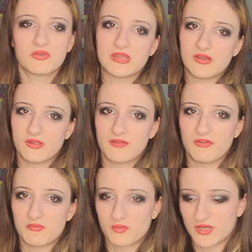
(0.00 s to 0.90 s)
all
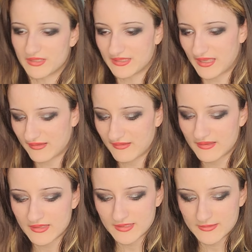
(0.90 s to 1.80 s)
I've ever wanted, guys.
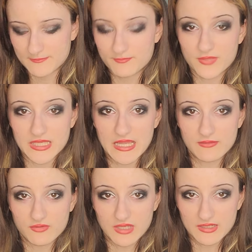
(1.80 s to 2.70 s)
But yeah,
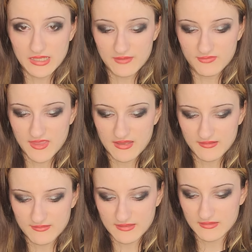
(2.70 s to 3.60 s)
so now I have
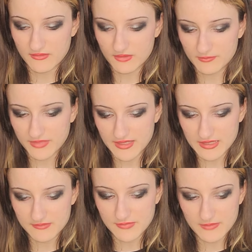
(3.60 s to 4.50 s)
this, and so I'm
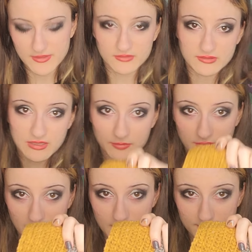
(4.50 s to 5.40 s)
thinking maybe I'll
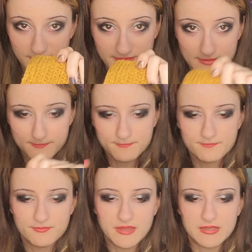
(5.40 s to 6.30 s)
double up some
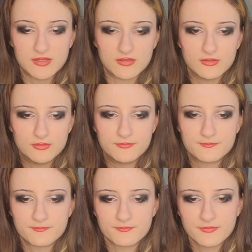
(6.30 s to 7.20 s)
and do
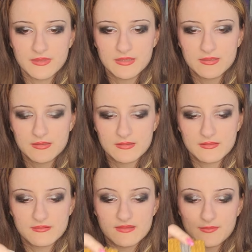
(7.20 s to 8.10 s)

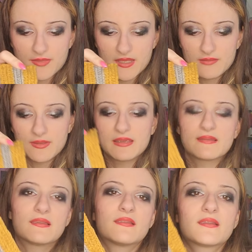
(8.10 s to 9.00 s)
something
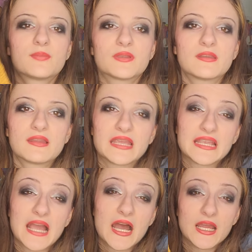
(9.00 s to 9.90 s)
because this is supposed to like
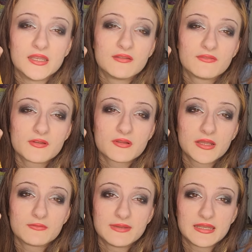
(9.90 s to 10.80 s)
kind of look
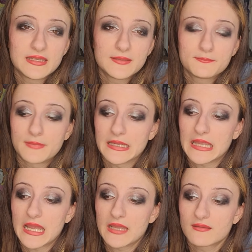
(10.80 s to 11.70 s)
like Winnie, my
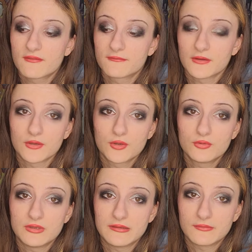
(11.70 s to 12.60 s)
cat's fur,
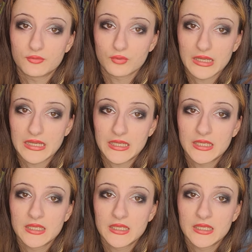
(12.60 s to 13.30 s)
who is gray,